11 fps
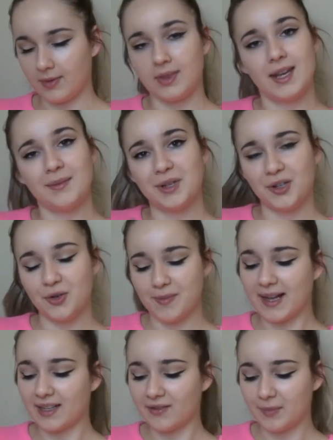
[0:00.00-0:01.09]
Then I'm gonna go
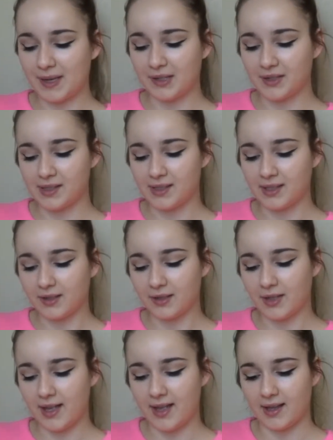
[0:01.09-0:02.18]
back in with my
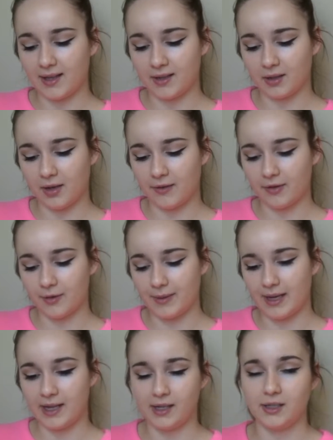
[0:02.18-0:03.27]
concealer and cover
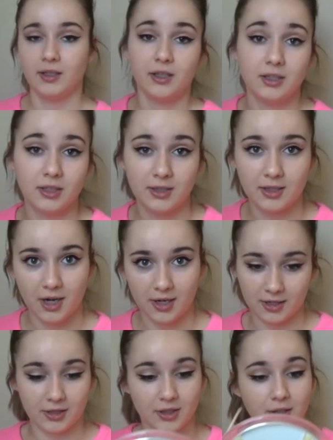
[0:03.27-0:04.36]
my dark
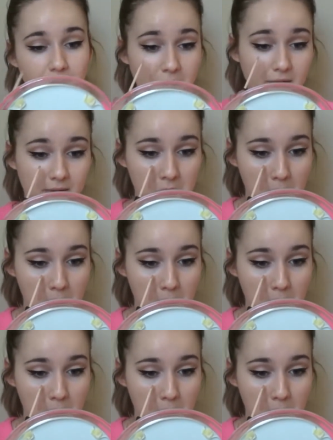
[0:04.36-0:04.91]
circles.